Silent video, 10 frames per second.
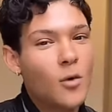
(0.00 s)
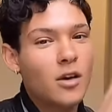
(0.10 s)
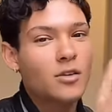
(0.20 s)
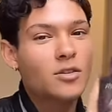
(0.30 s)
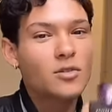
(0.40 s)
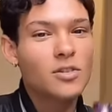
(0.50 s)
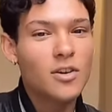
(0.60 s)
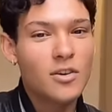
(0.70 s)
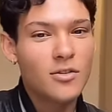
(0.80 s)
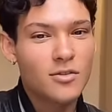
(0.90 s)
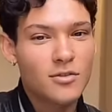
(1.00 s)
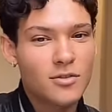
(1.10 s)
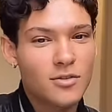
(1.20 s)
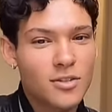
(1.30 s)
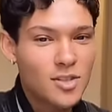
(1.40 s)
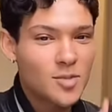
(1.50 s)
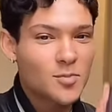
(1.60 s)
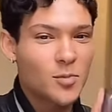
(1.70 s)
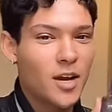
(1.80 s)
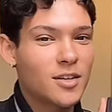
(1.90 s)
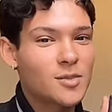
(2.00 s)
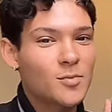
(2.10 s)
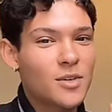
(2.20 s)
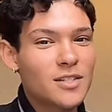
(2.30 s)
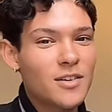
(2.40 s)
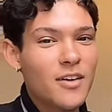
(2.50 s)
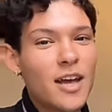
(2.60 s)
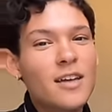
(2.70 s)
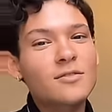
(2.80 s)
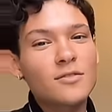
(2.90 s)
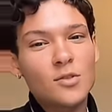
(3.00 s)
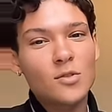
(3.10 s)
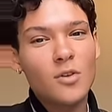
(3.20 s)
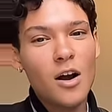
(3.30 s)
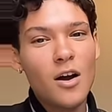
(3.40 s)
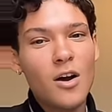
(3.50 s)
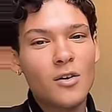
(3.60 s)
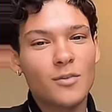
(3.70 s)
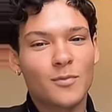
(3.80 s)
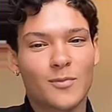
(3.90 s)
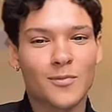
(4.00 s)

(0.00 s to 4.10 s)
And while you do so, spray a spritz of intro.